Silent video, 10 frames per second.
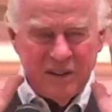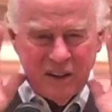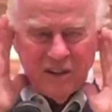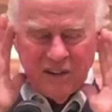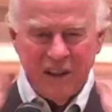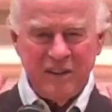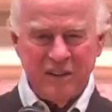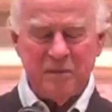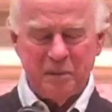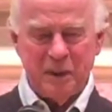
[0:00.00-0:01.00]
our
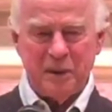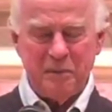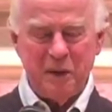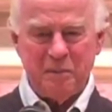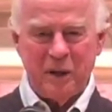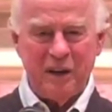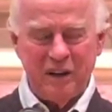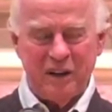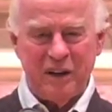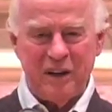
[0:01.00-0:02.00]
senses play a big part
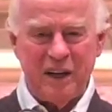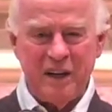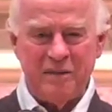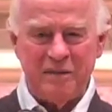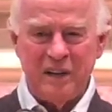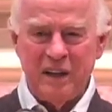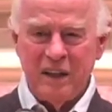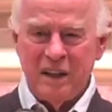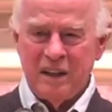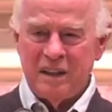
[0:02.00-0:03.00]
in our life.
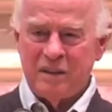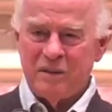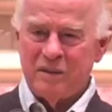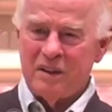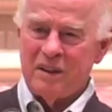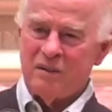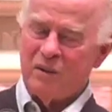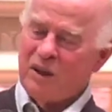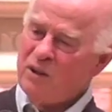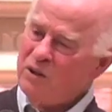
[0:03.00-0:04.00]

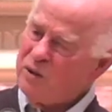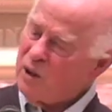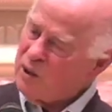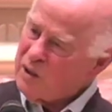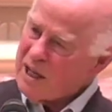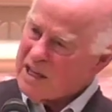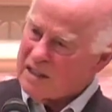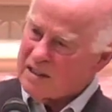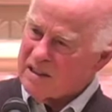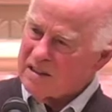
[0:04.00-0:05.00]
What are you to look
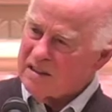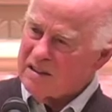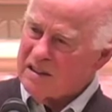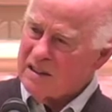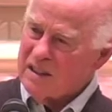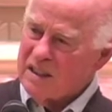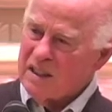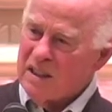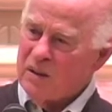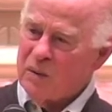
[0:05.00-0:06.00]
at?
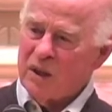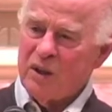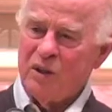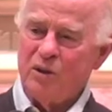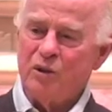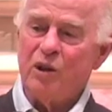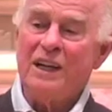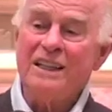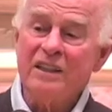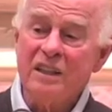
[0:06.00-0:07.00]
What are you to
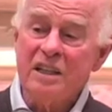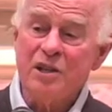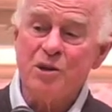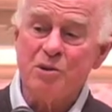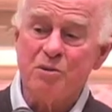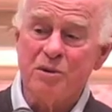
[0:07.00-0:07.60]
listen to?